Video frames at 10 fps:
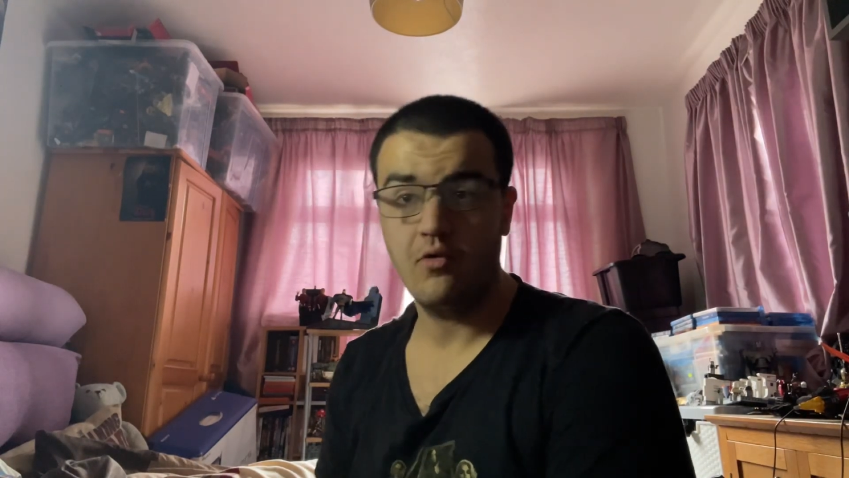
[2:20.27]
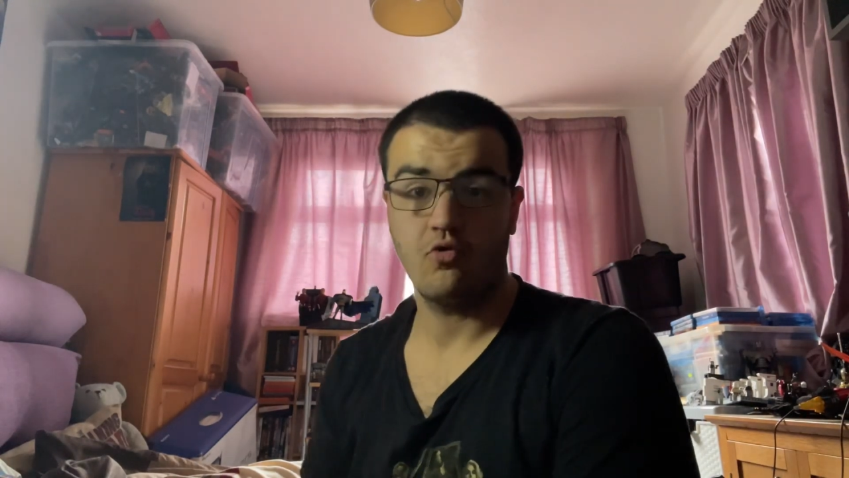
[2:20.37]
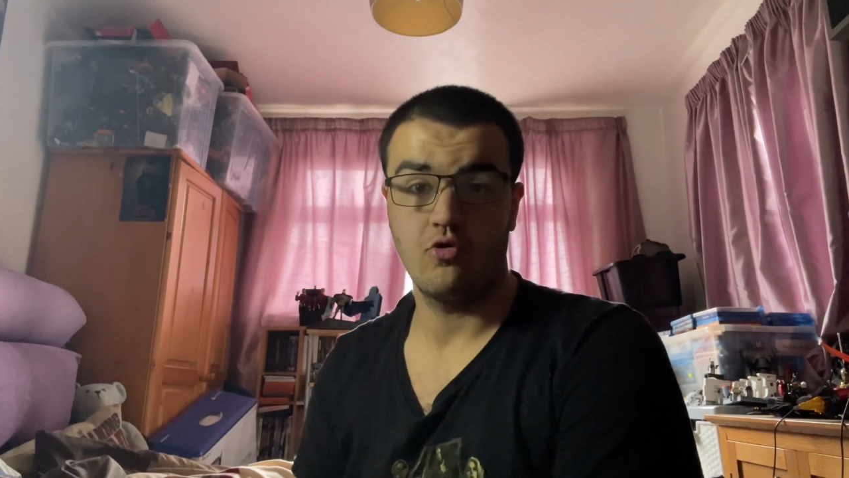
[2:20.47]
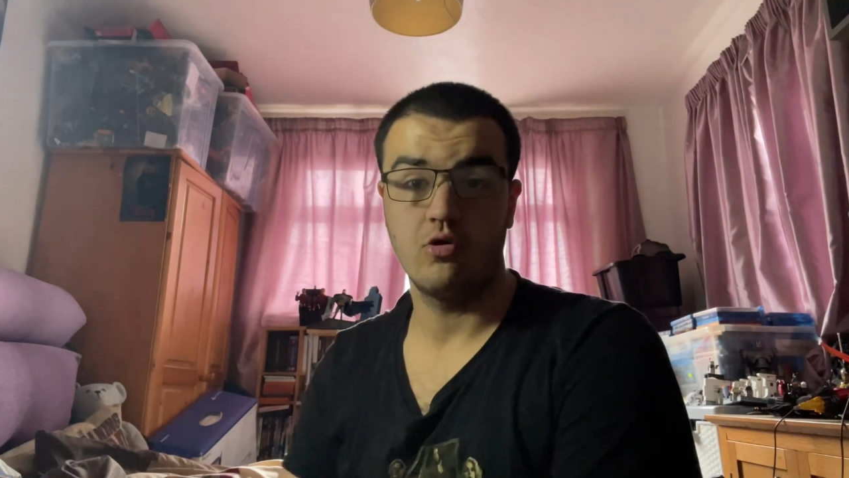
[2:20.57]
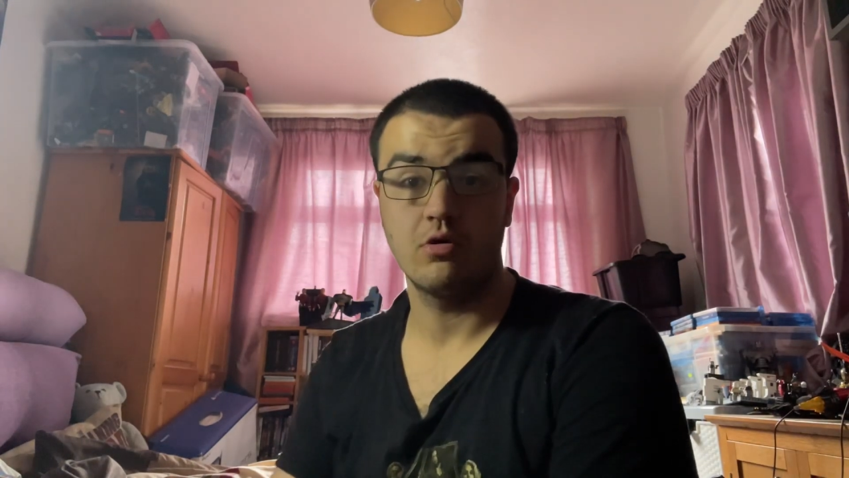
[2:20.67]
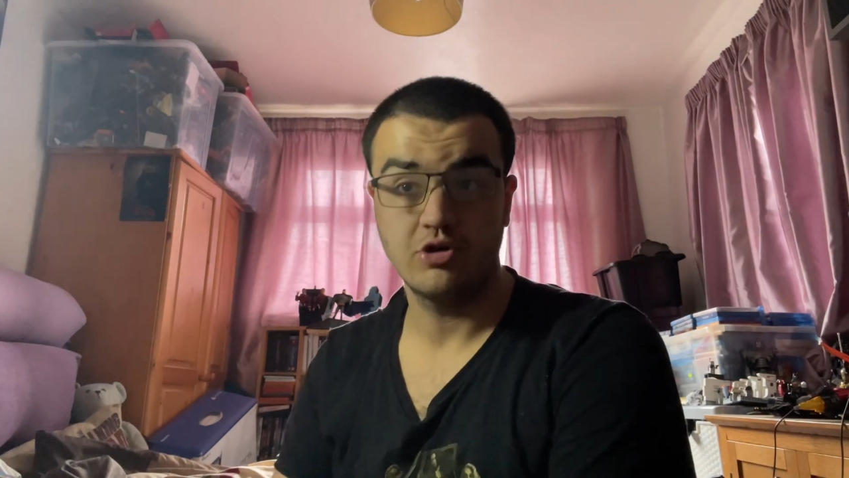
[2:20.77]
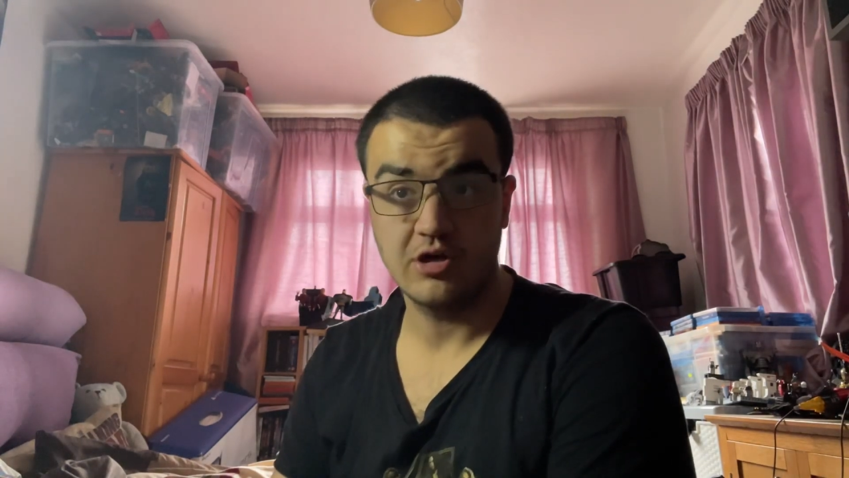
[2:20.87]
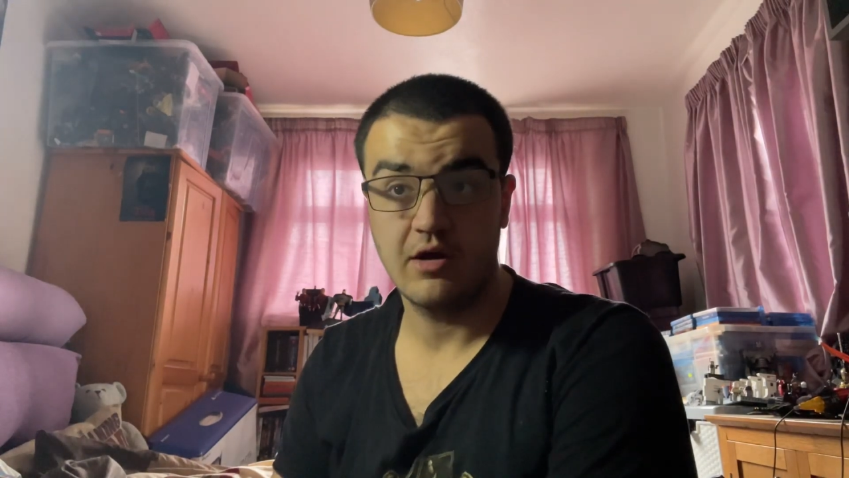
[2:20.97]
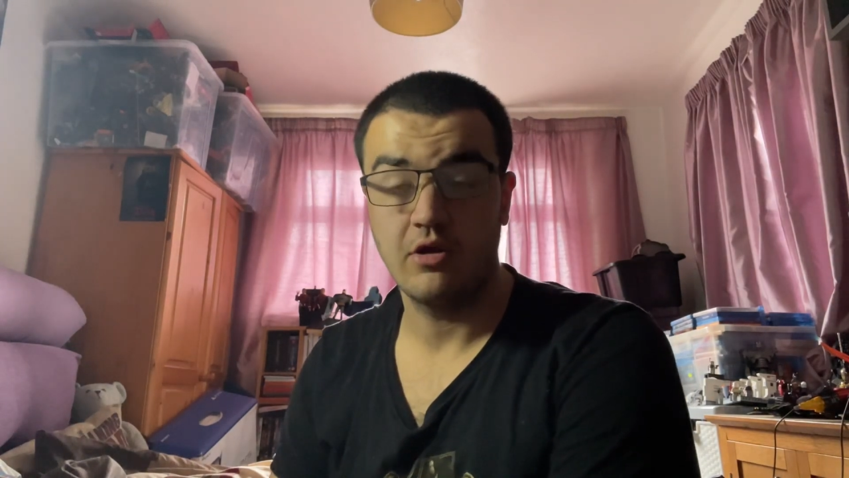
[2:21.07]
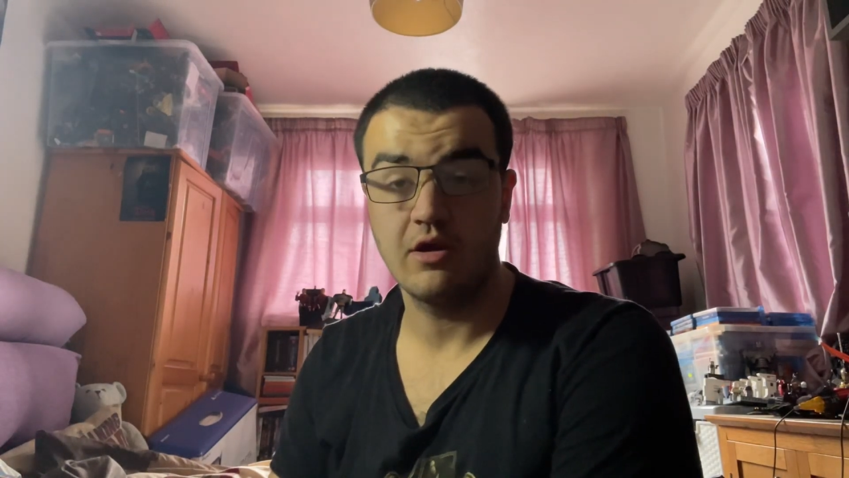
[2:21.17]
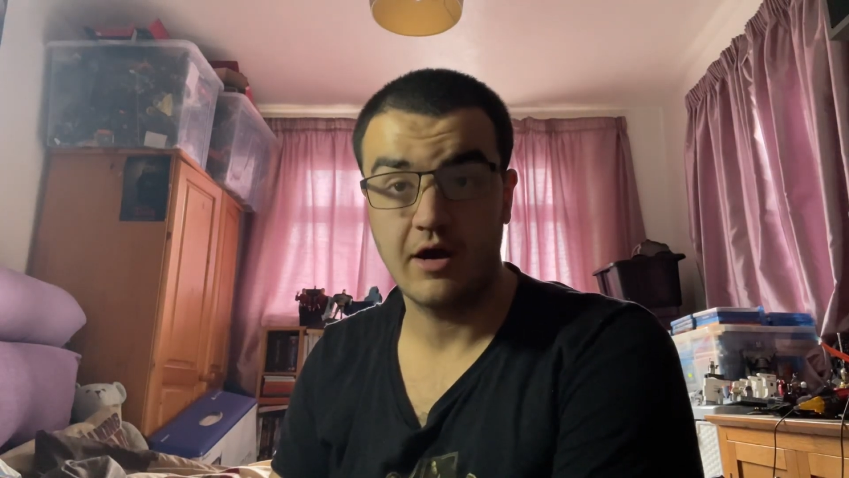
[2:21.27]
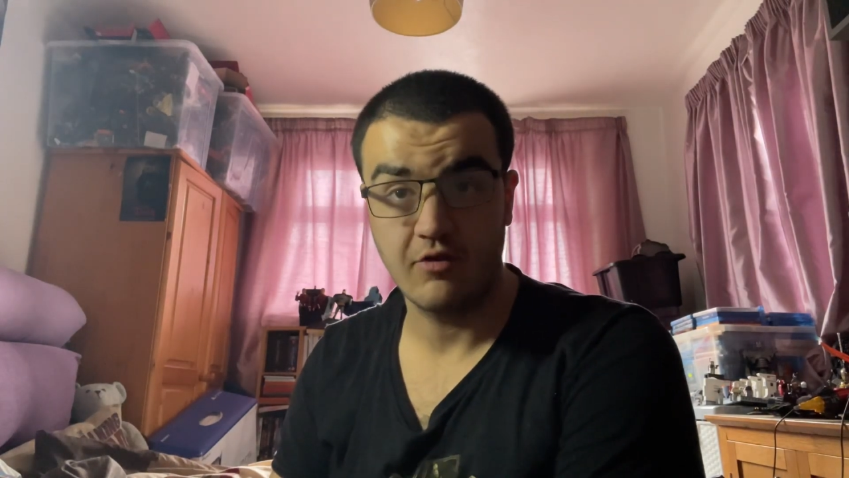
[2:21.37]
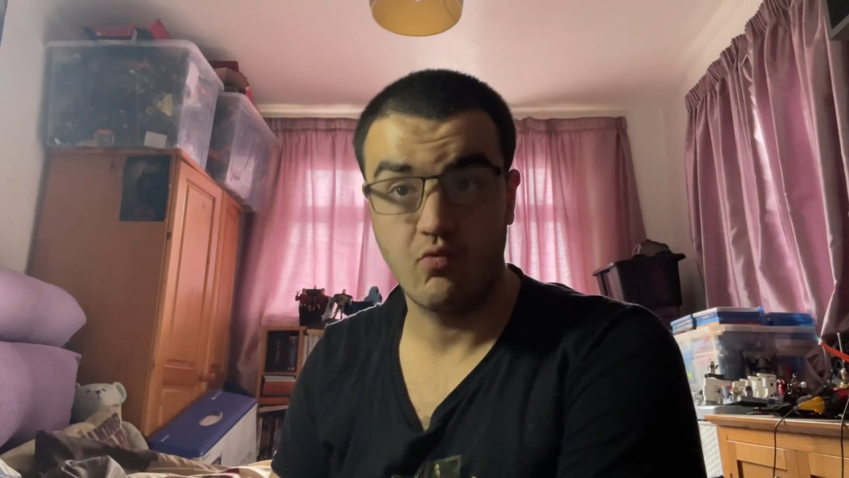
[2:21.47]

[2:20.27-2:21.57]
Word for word: so I'm going to show you guys